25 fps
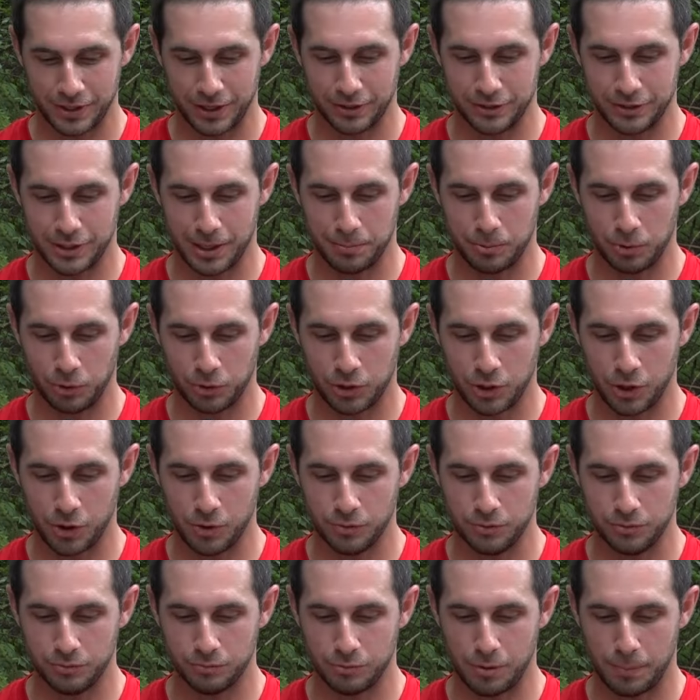Their double
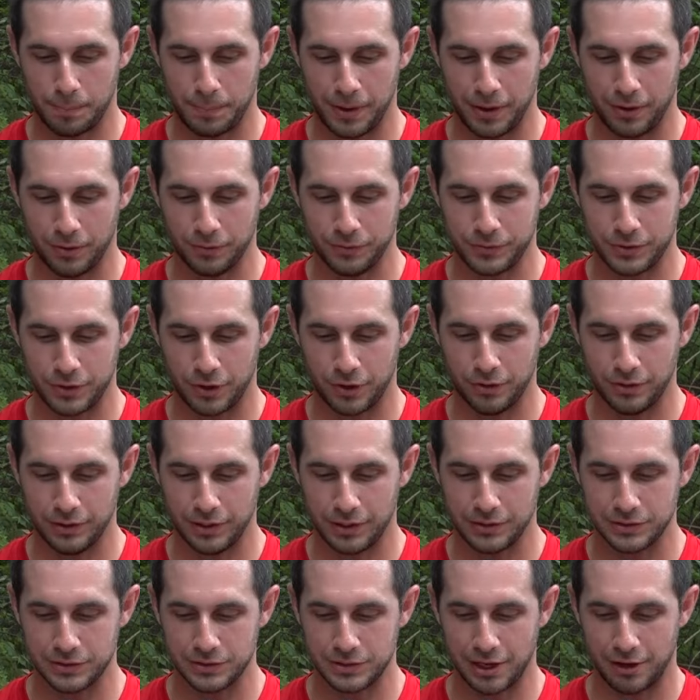coat repelled dirt
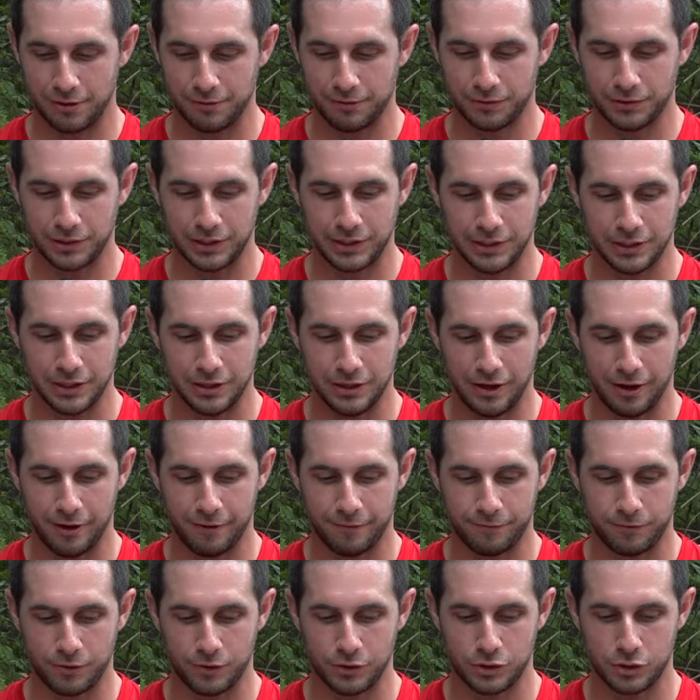and self-cleaned
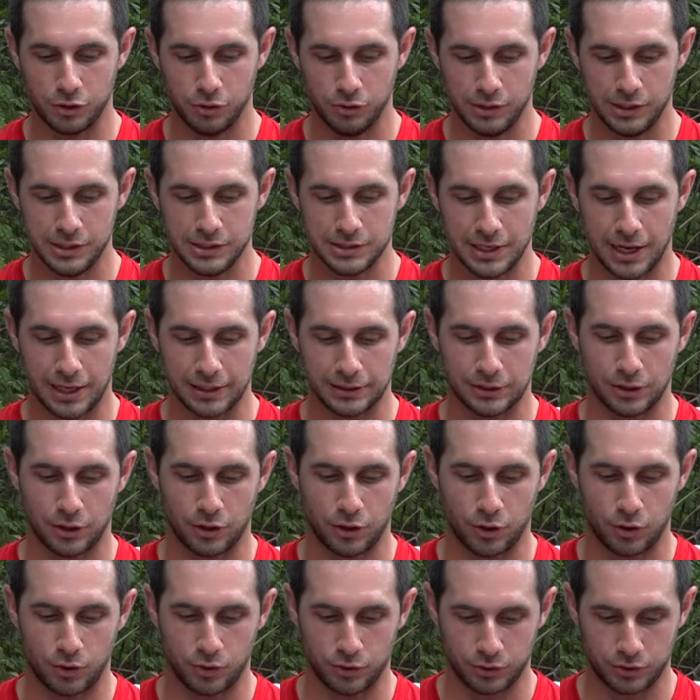enough for duties at the
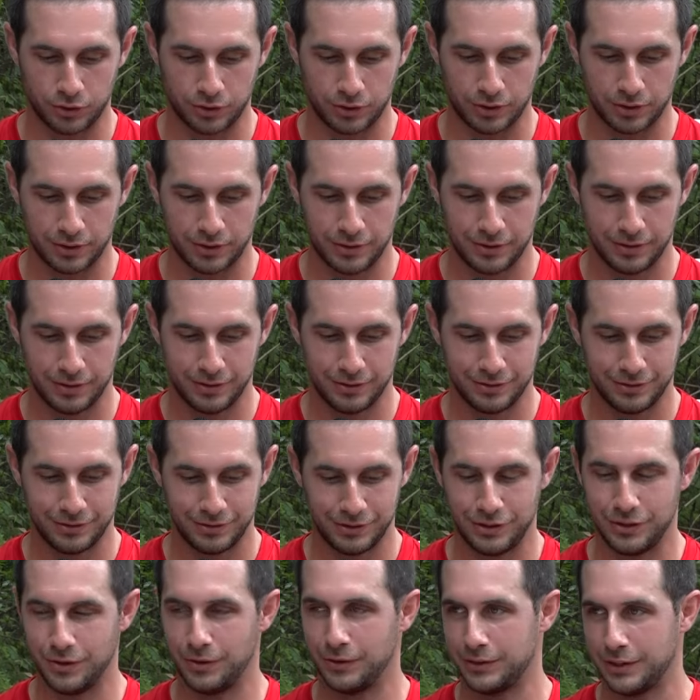hearth.
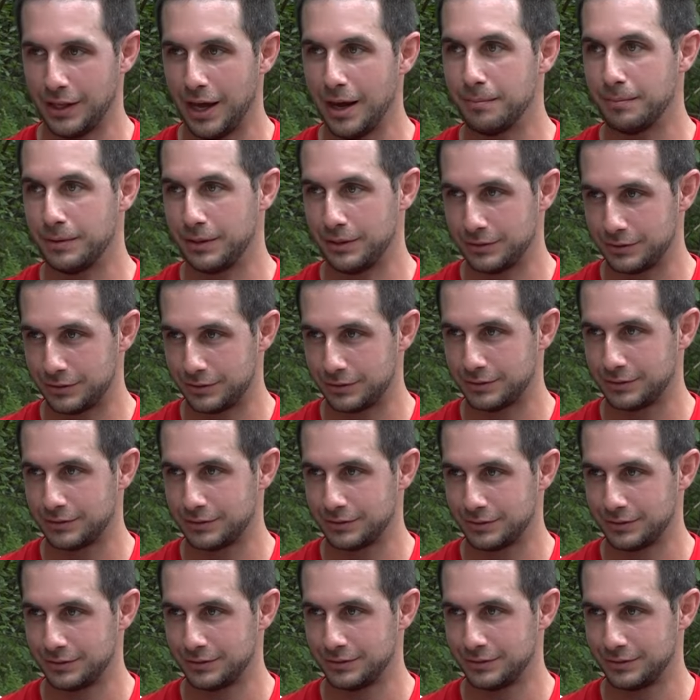You know what that means?
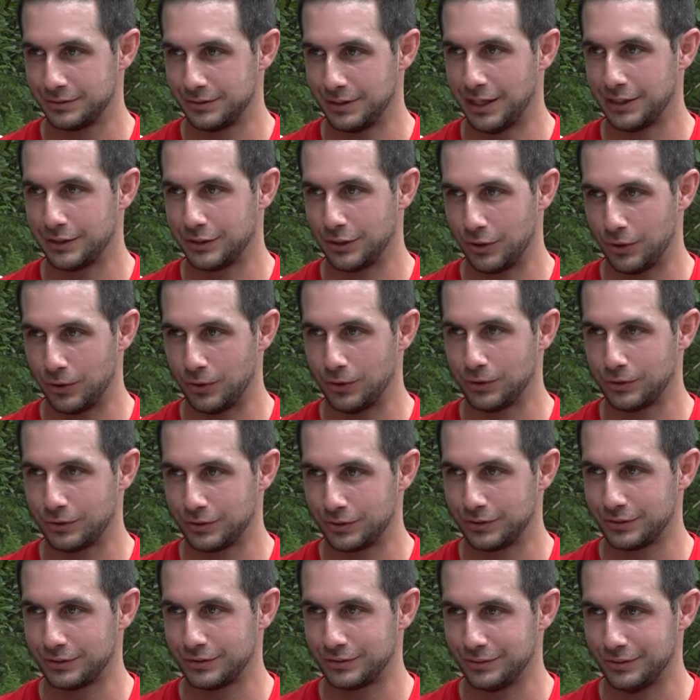At the
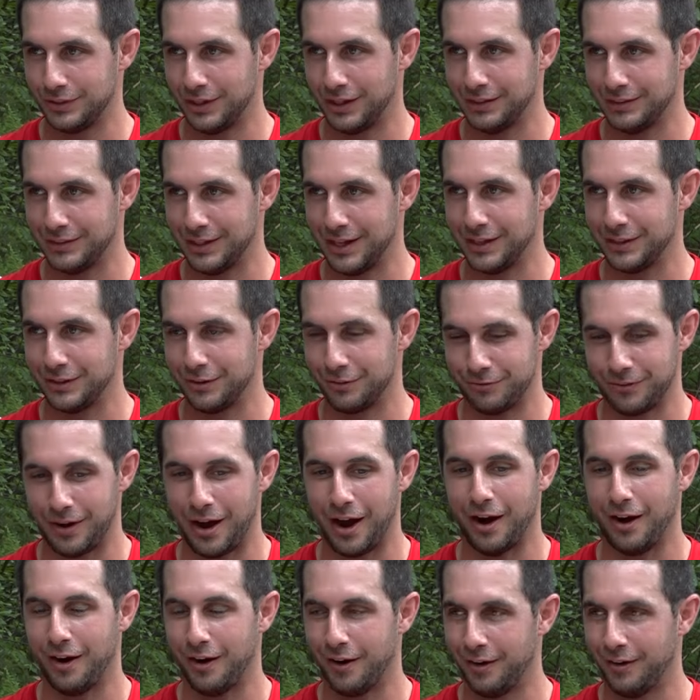hearth. Ain't that the
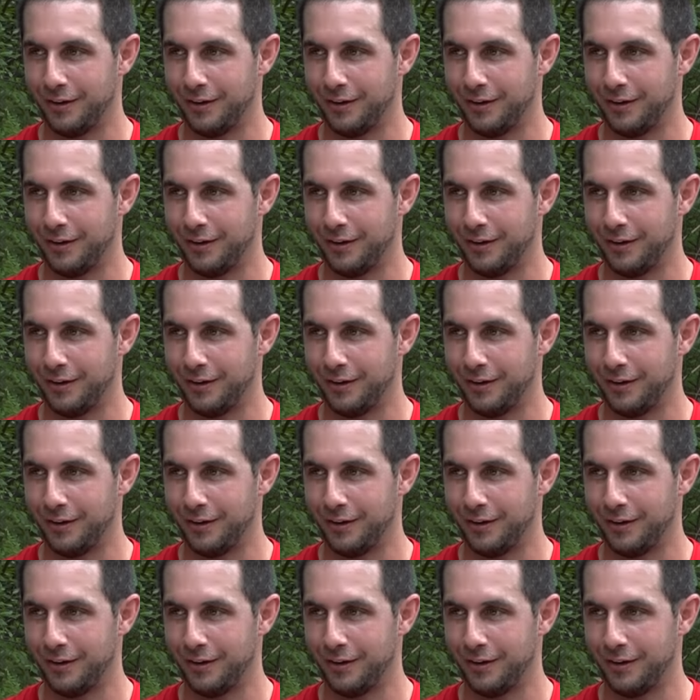fire?